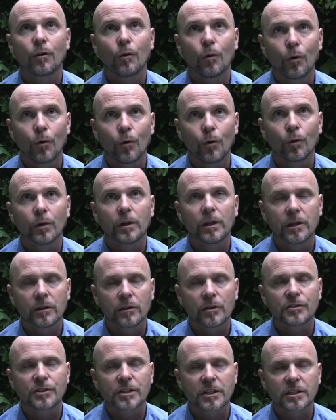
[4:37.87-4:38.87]
all
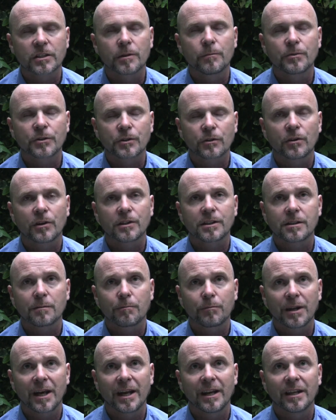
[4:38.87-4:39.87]
ecosystems across the
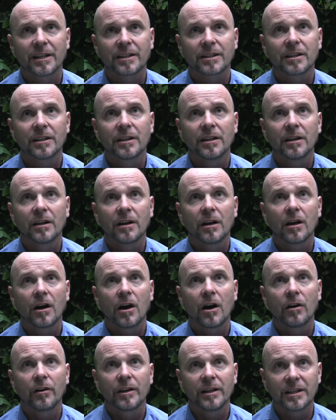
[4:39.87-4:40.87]
planet
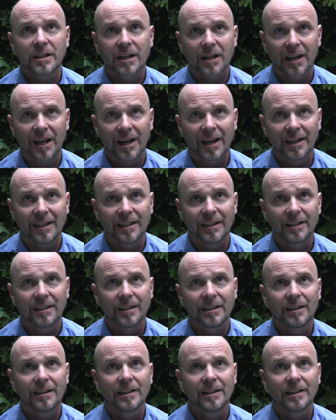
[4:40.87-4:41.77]
are in decline.